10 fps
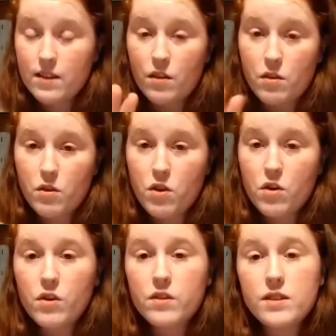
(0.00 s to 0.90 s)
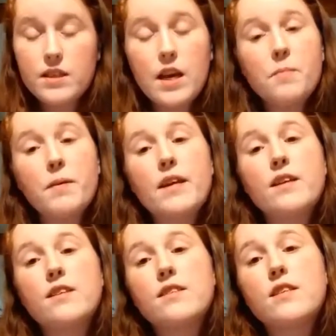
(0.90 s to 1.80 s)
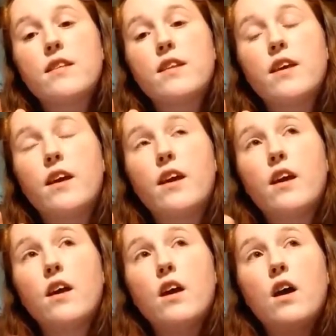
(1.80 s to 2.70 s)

The third step is the